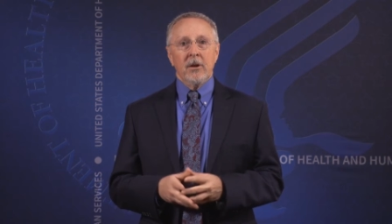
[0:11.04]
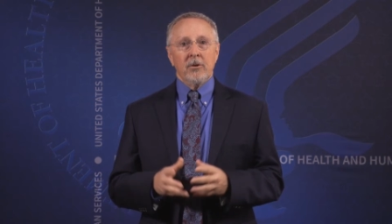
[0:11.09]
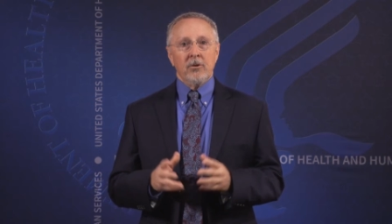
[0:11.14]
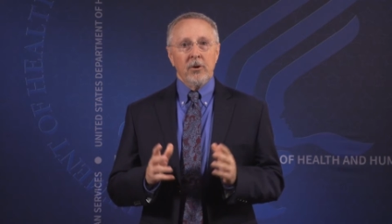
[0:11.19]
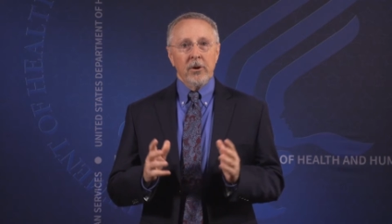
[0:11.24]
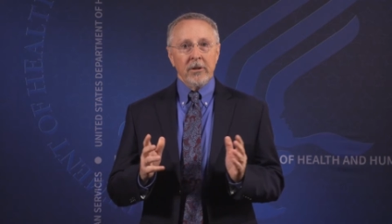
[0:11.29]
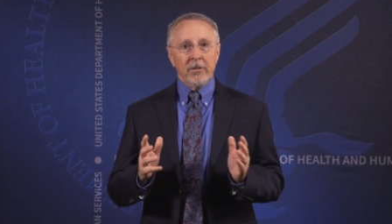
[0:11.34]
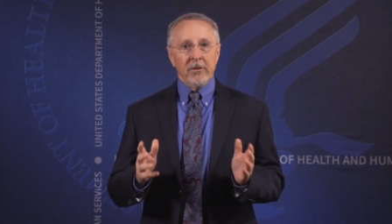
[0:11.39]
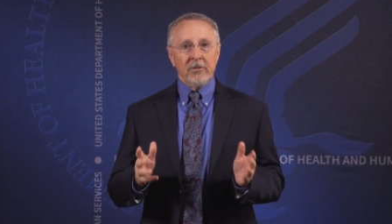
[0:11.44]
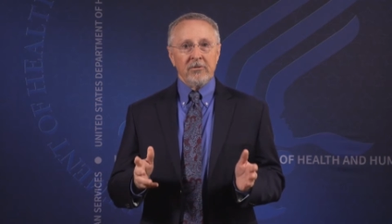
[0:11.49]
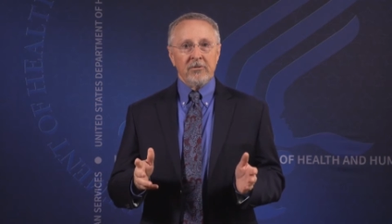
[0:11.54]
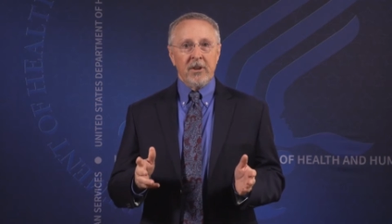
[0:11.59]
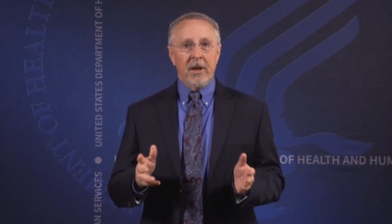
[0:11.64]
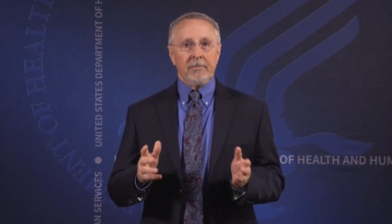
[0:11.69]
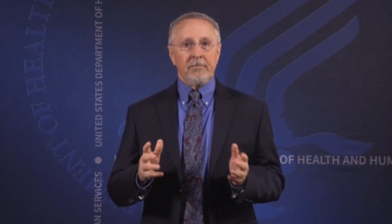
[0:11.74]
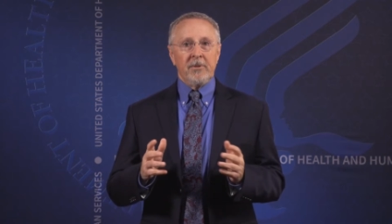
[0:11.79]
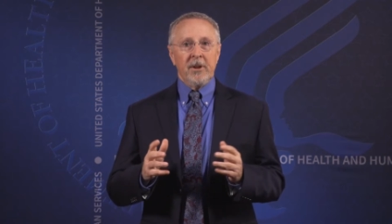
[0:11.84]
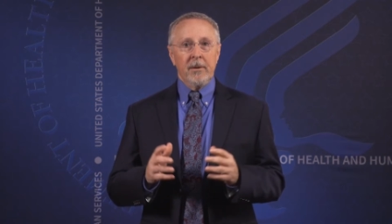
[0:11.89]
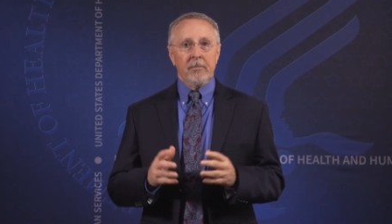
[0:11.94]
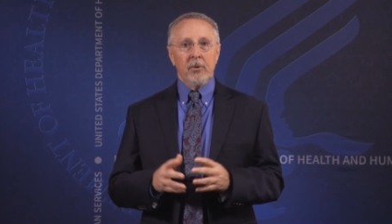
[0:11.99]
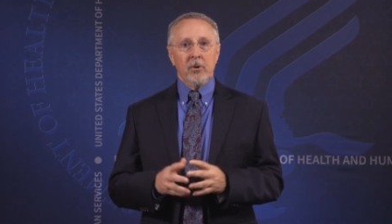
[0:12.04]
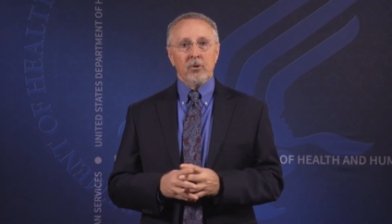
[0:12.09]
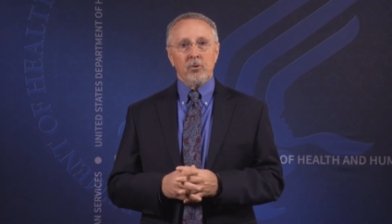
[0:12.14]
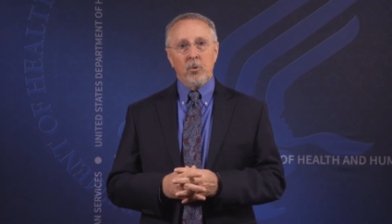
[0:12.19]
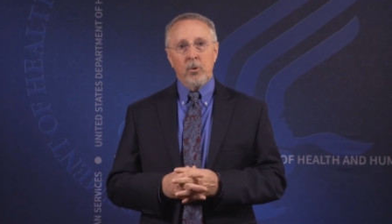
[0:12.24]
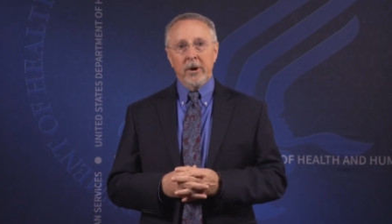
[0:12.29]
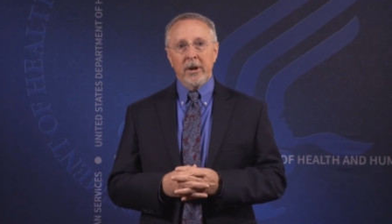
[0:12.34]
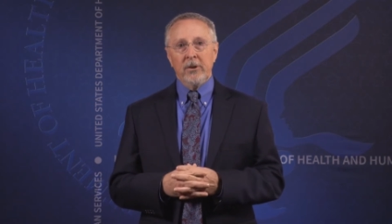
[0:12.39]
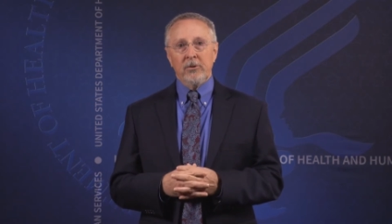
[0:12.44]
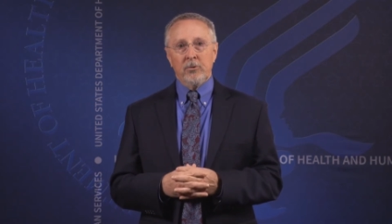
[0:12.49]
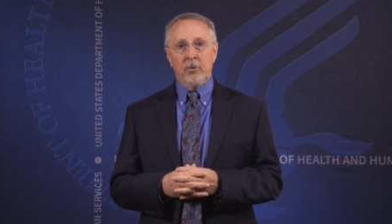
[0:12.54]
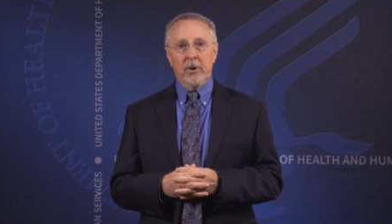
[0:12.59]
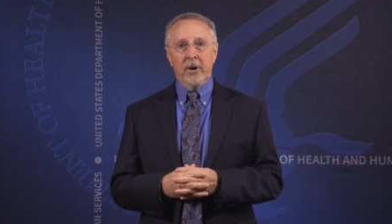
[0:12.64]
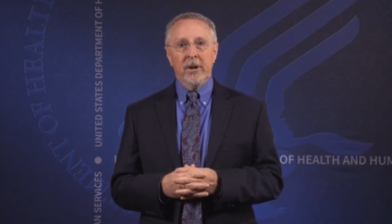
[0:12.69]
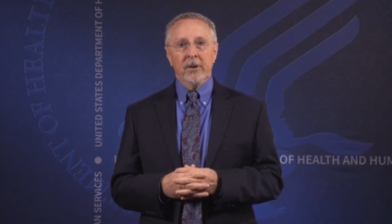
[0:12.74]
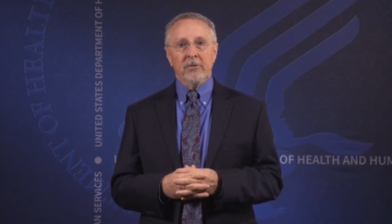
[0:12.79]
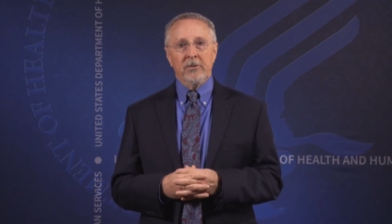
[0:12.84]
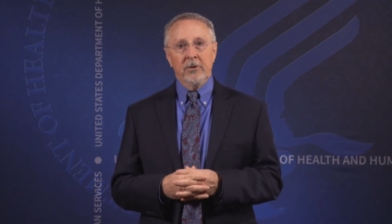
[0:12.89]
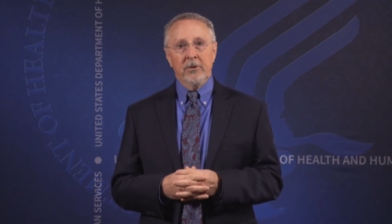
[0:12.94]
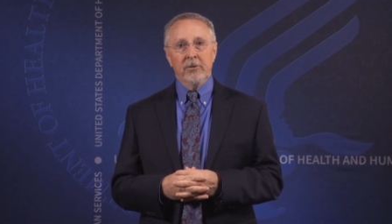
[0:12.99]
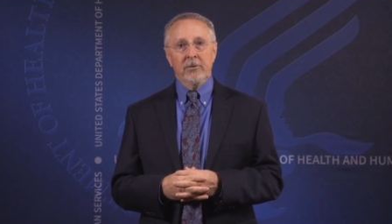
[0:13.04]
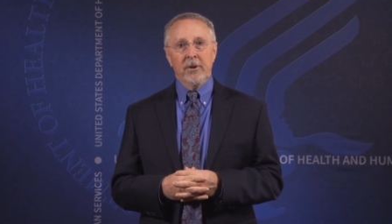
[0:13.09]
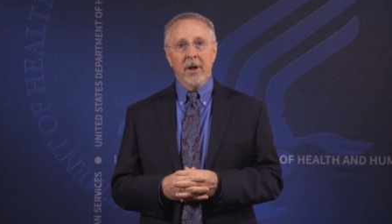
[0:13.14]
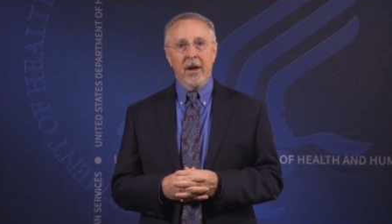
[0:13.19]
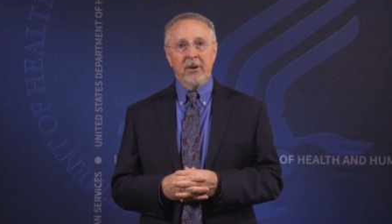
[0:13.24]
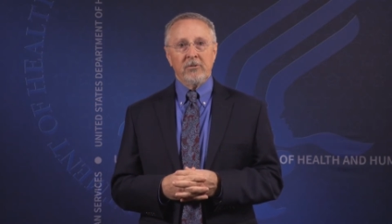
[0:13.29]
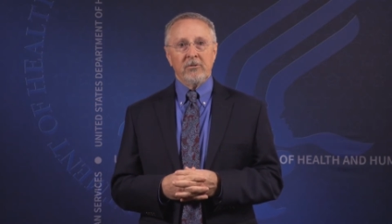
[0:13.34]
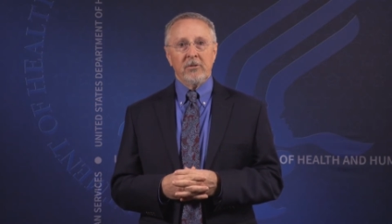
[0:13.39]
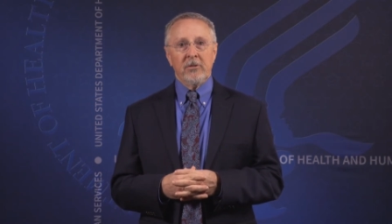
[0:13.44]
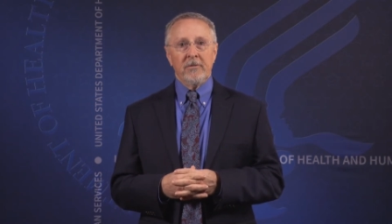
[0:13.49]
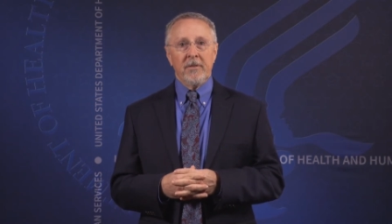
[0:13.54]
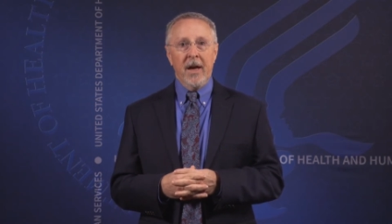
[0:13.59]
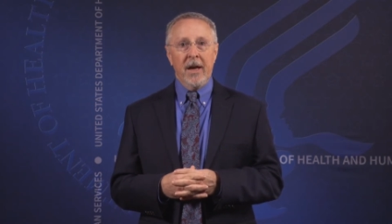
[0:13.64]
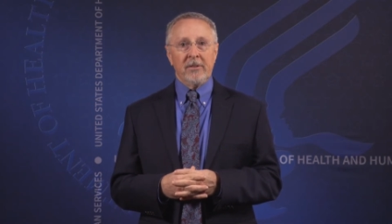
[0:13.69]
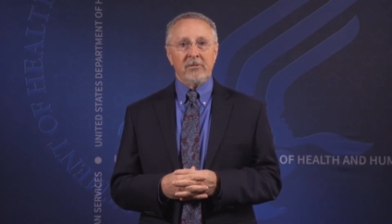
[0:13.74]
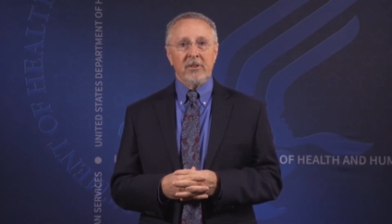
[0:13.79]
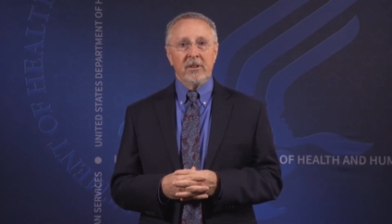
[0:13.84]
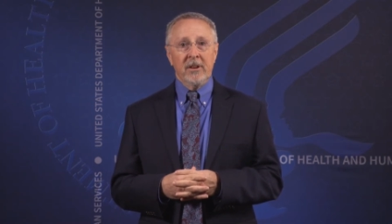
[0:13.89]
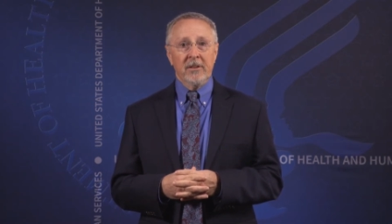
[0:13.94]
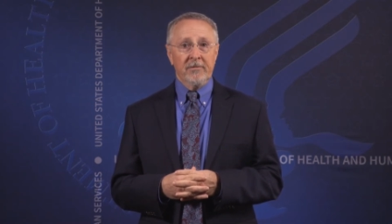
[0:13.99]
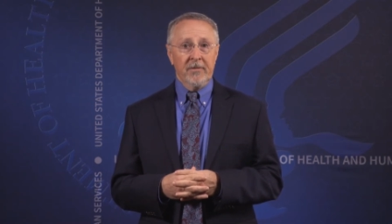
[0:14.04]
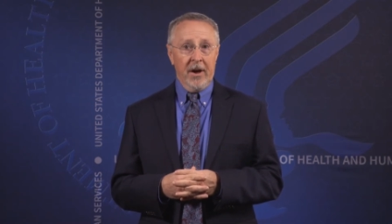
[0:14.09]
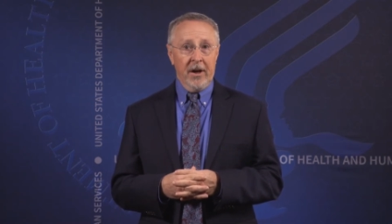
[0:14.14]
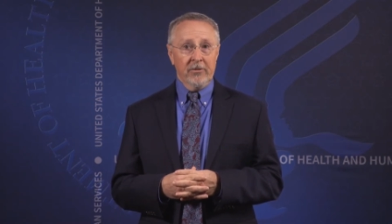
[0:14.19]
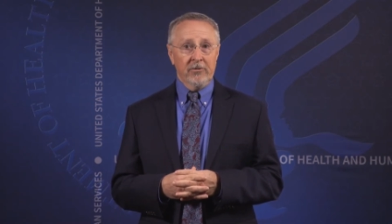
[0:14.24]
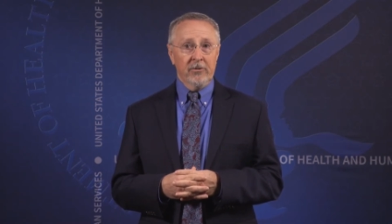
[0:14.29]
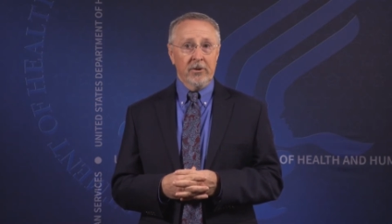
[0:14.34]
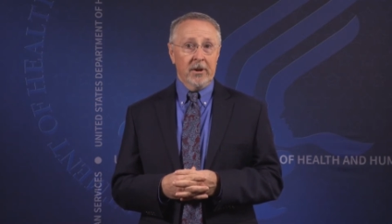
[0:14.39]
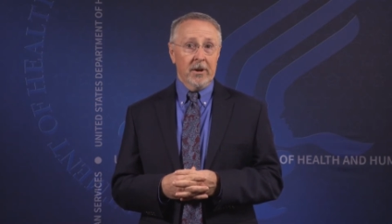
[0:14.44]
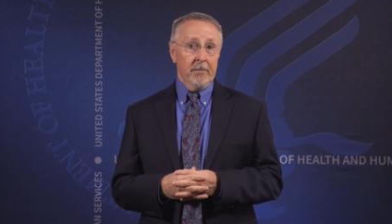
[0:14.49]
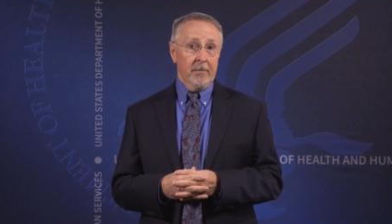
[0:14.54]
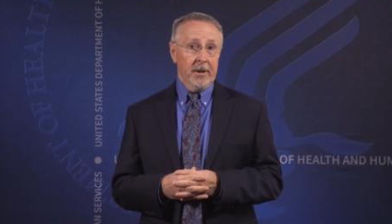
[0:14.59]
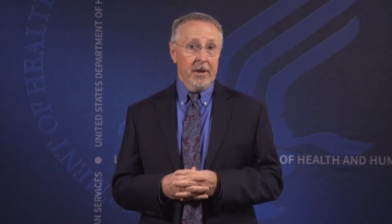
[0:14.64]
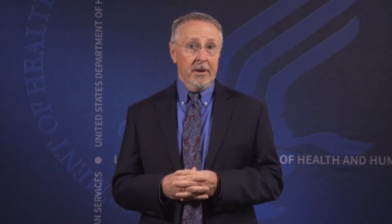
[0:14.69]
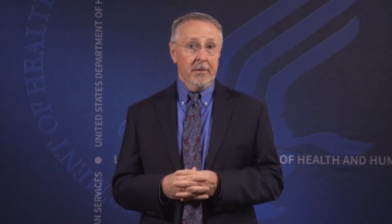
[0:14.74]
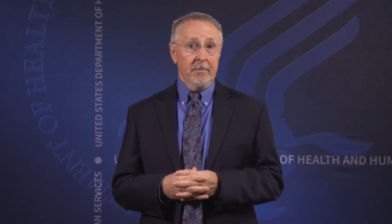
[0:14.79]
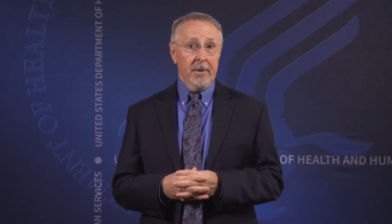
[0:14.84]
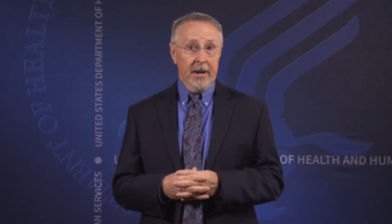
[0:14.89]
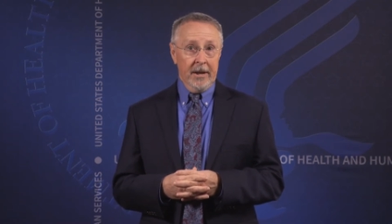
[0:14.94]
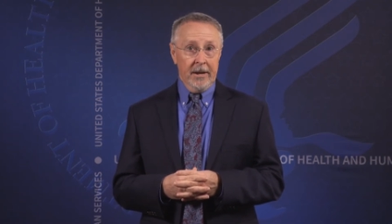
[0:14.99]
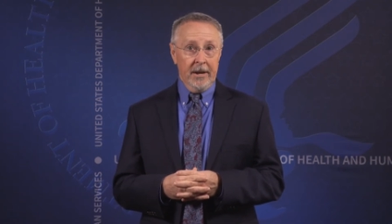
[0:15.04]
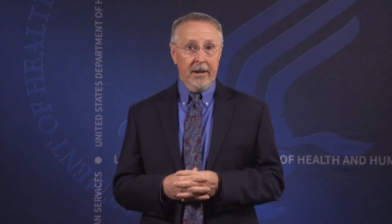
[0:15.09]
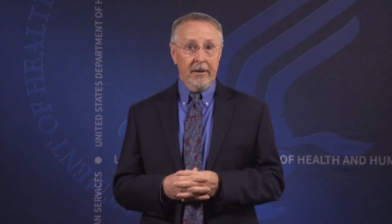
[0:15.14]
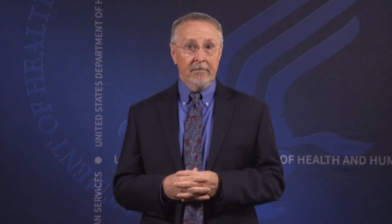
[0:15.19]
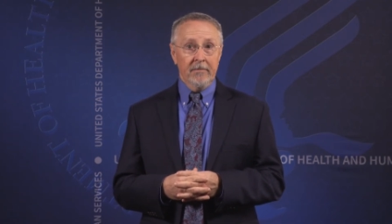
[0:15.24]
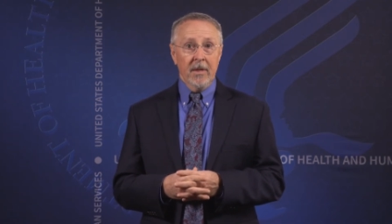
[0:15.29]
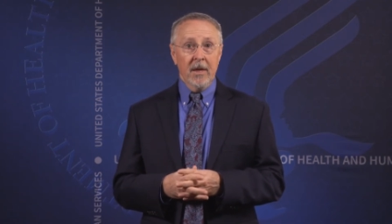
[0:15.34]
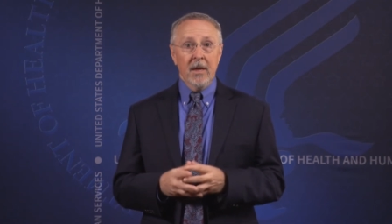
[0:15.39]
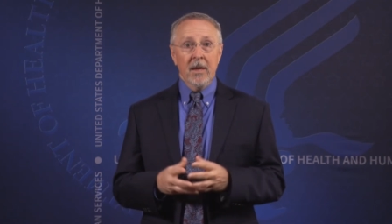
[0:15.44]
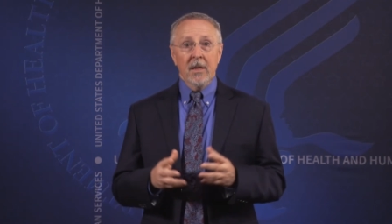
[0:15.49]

During the September 2022 National Vaccine Advisory Committee meeting,